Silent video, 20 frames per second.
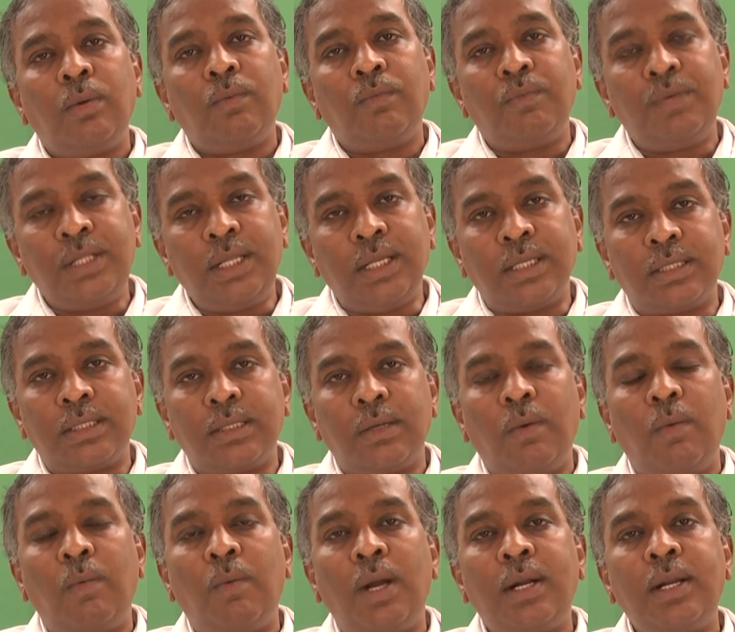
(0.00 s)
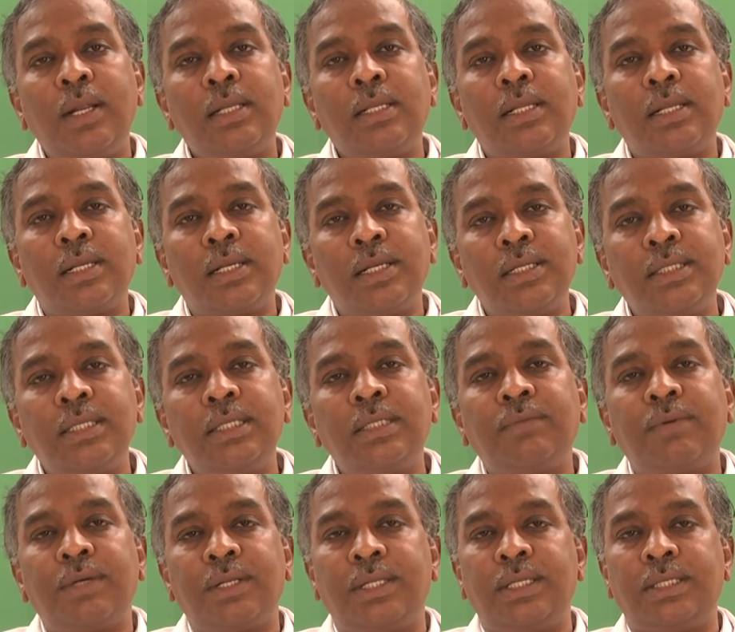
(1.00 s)
With this, what are the reasons
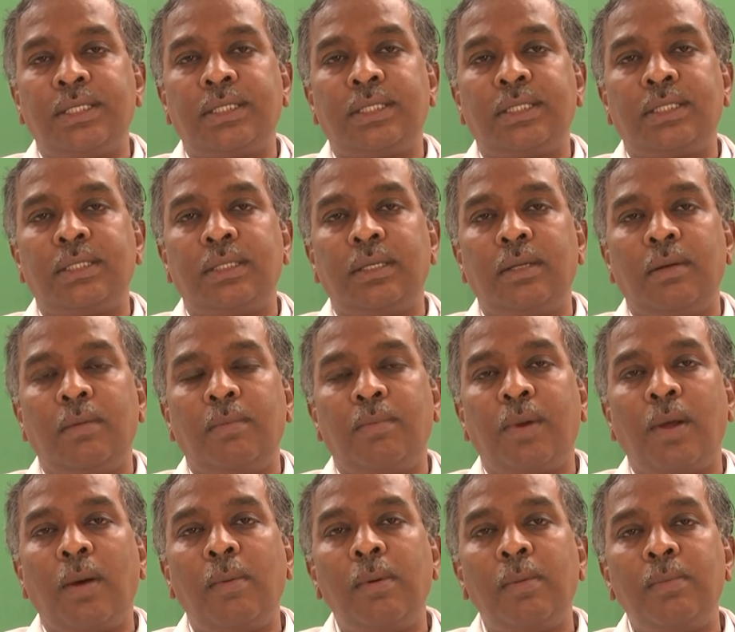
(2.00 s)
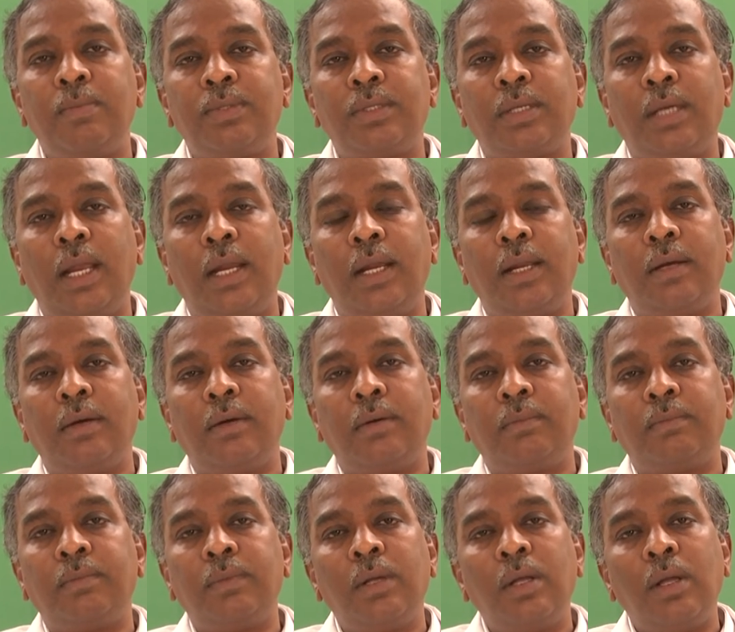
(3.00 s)
for these problems and
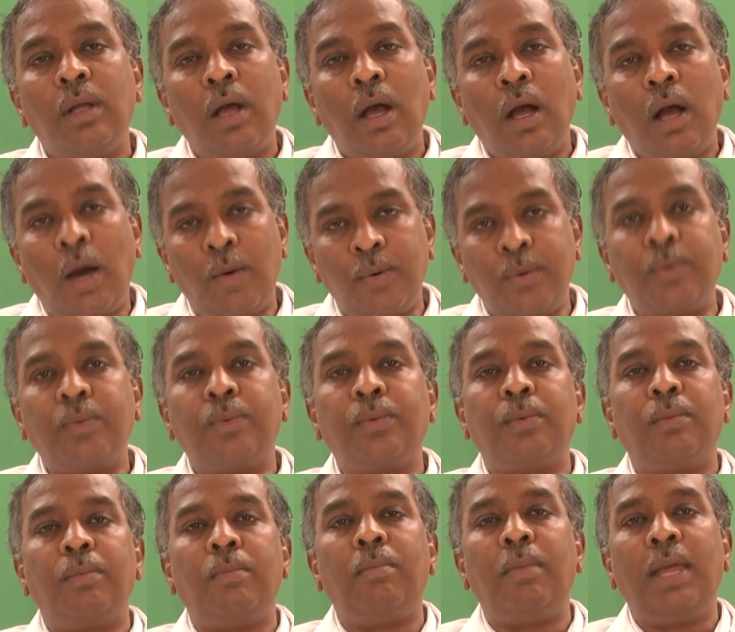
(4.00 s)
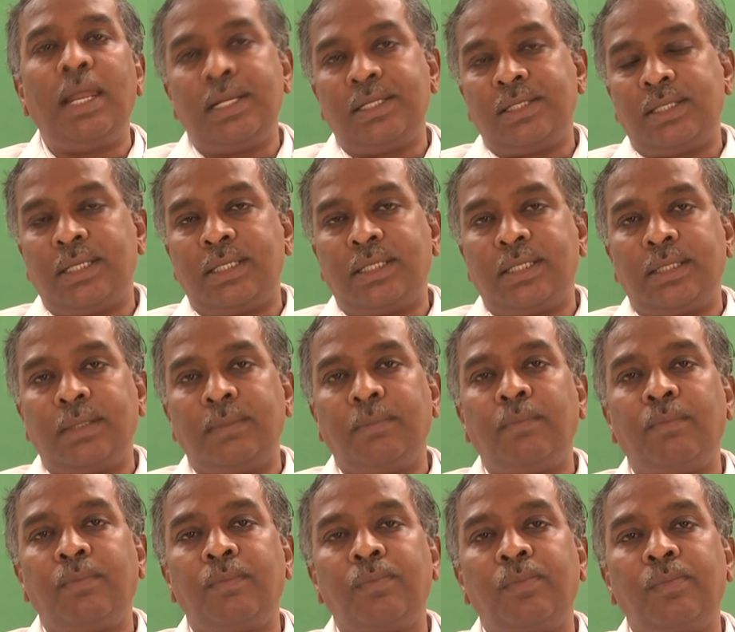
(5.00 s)
how to manage that?
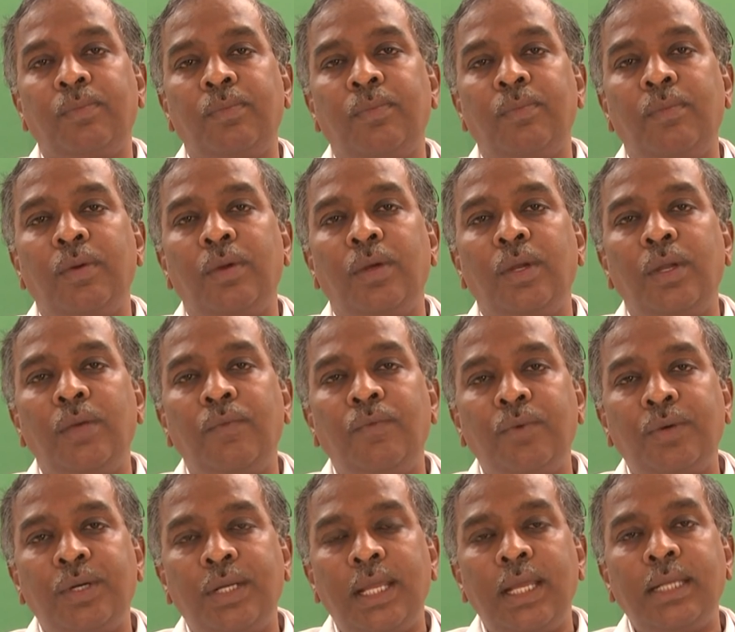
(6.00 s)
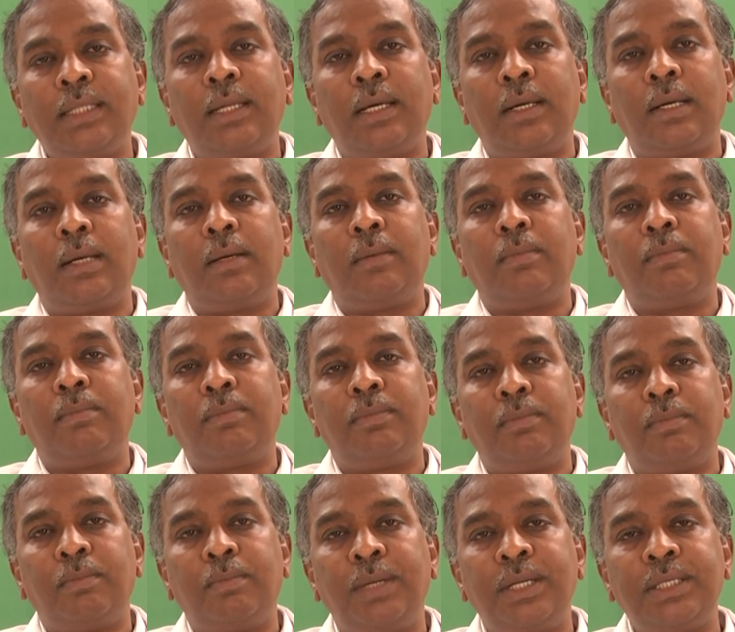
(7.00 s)
If you take the
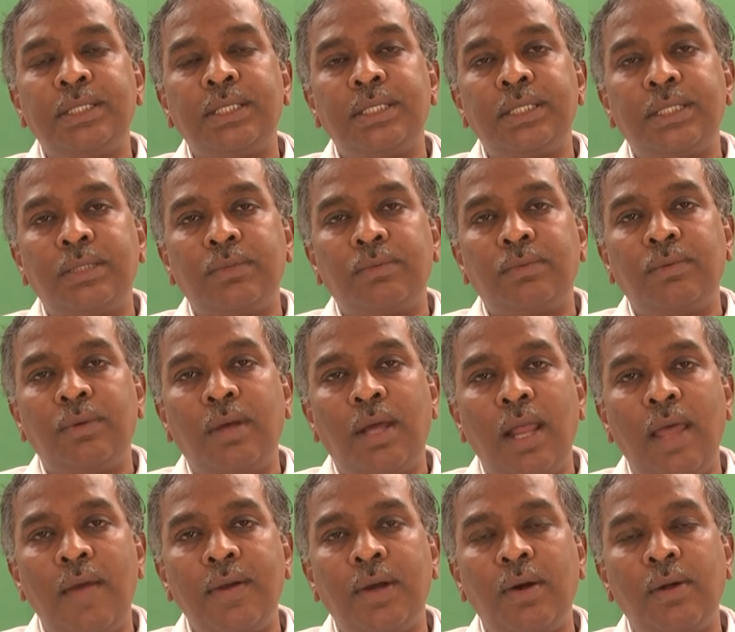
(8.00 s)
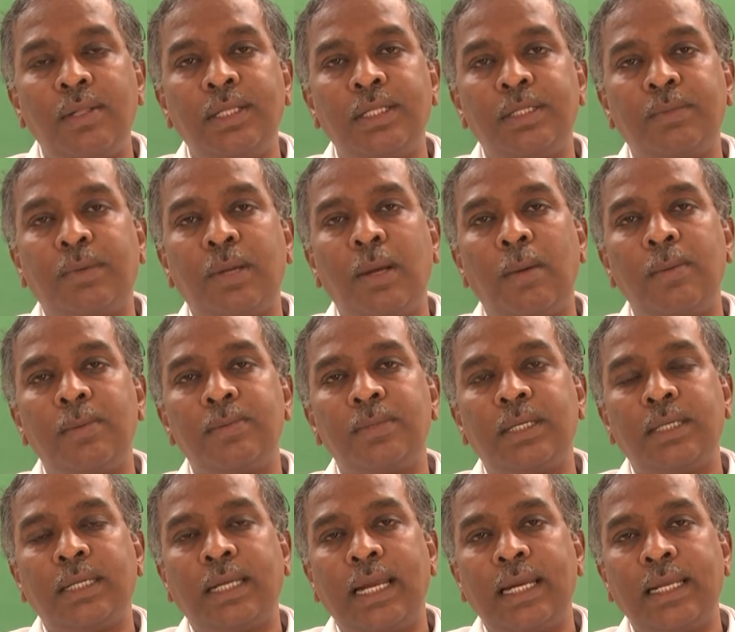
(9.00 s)
patients who are having all these problems
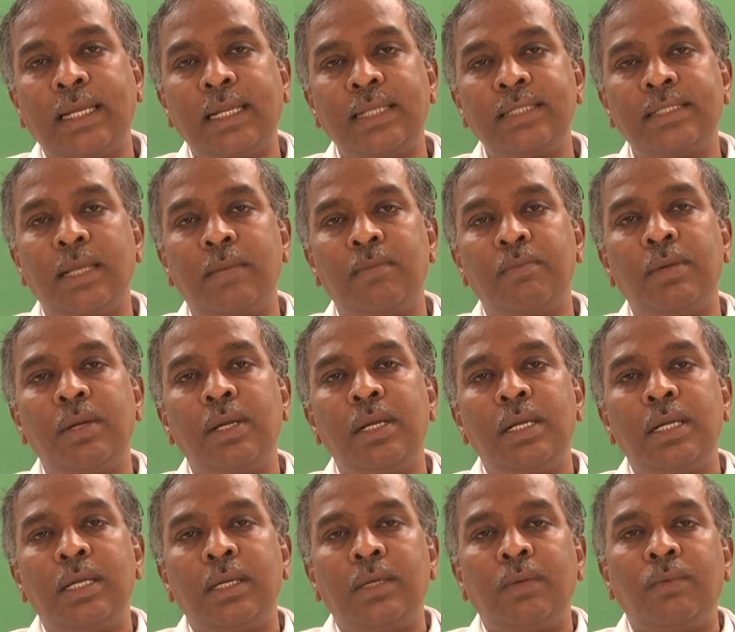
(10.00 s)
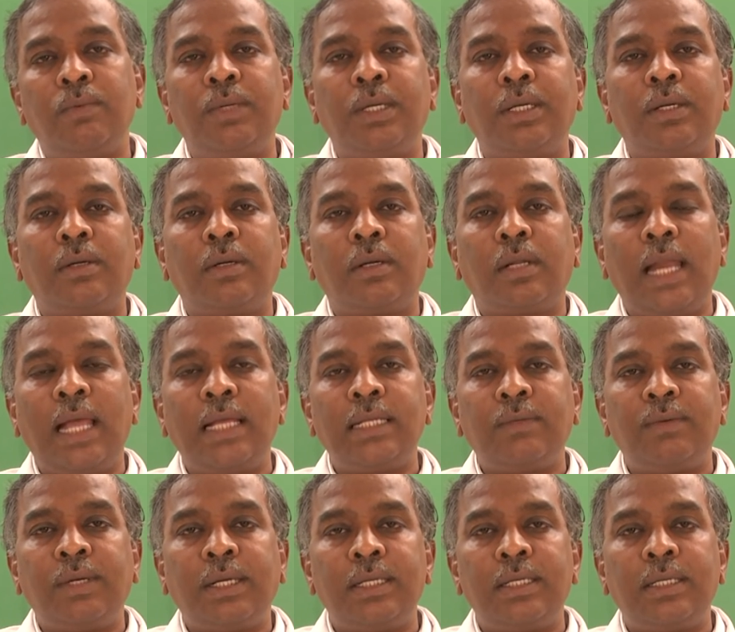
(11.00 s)
and categorize them, we
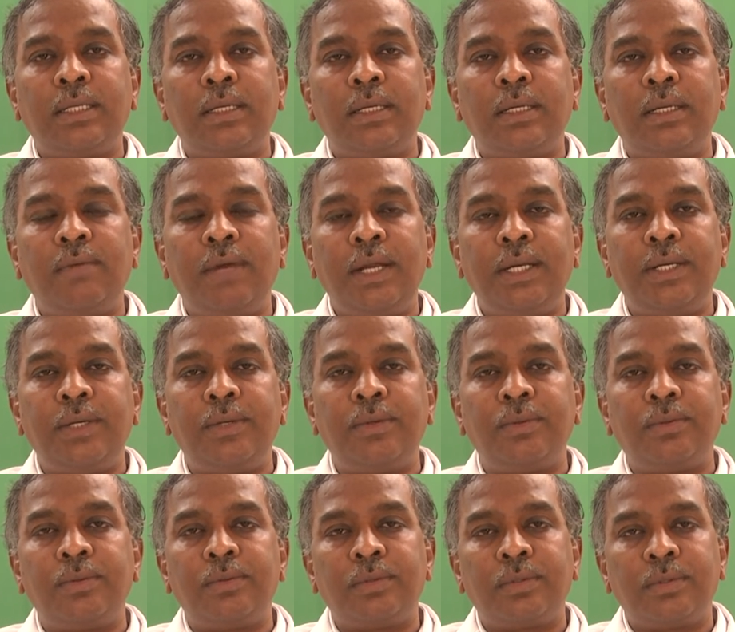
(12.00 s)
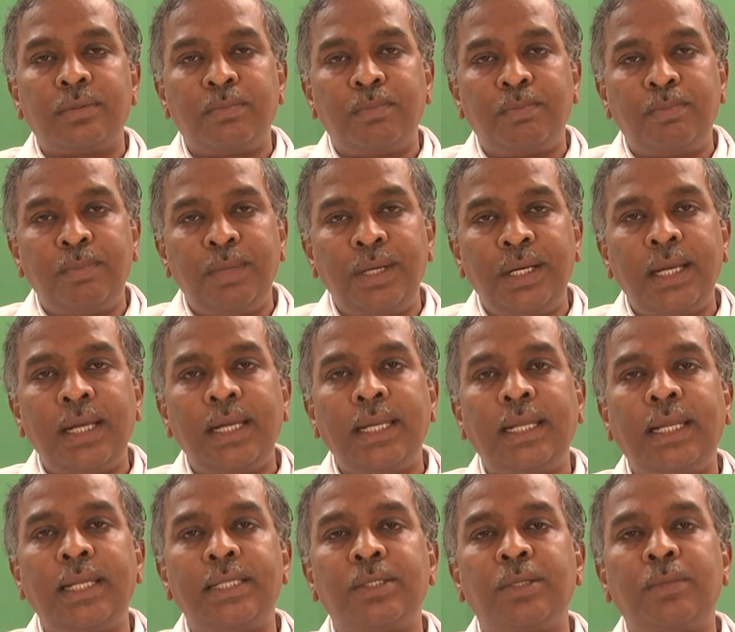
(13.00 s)
can divide into
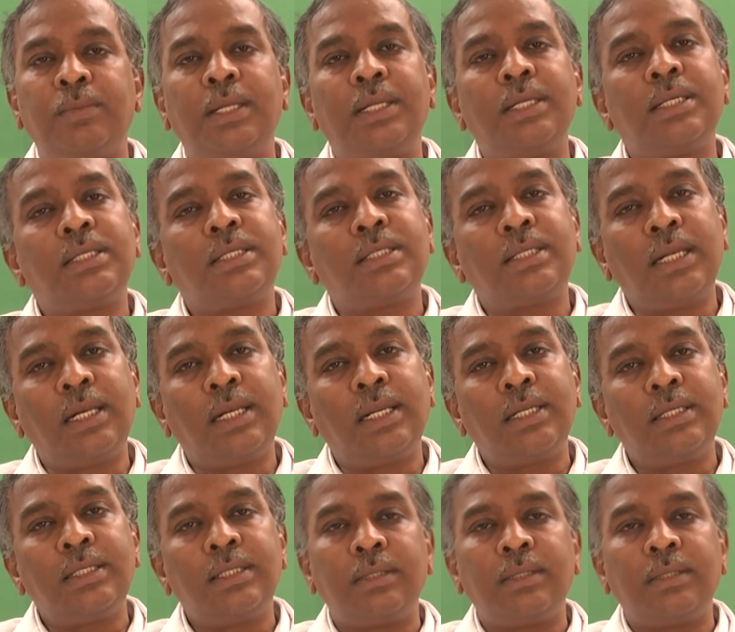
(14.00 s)
pediatric age group, that is children,